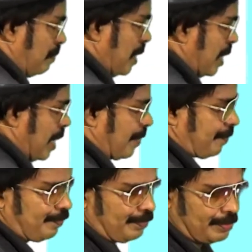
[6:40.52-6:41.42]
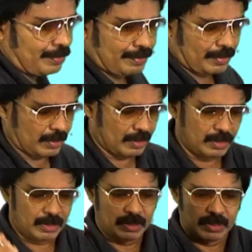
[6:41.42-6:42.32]
medium.
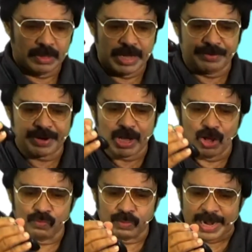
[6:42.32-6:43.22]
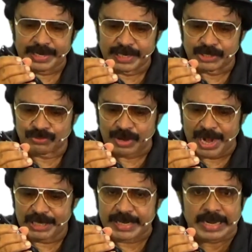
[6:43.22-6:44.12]
A ray of light that
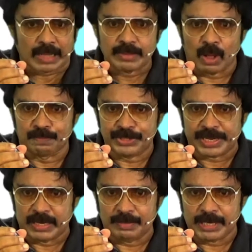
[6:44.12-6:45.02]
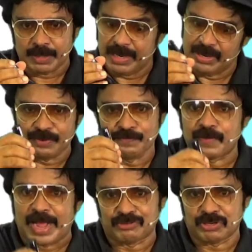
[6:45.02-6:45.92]
strikes another optical medium in
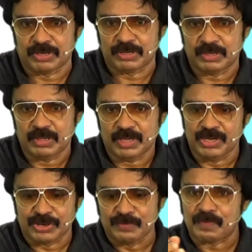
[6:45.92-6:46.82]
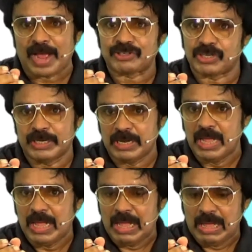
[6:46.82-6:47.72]
refraction. In refraction,
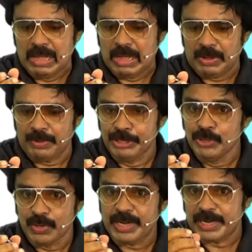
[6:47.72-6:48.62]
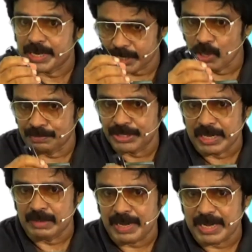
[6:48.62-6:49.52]
you need another
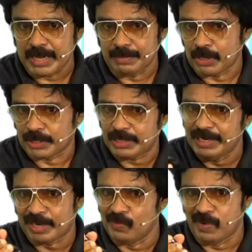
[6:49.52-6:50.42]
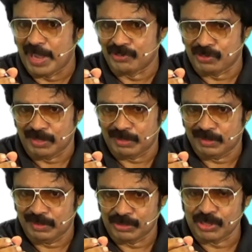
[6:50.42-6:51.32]
optical medium, not in reflection.
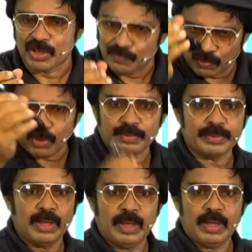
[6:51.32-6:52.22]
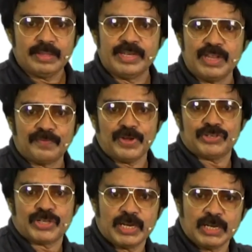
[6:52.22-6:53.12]
So therefore, the
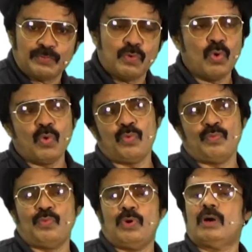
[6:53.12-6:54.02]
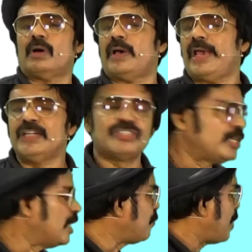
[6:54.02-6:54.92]
definition for
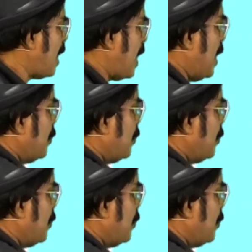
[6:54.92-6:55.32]
incident ray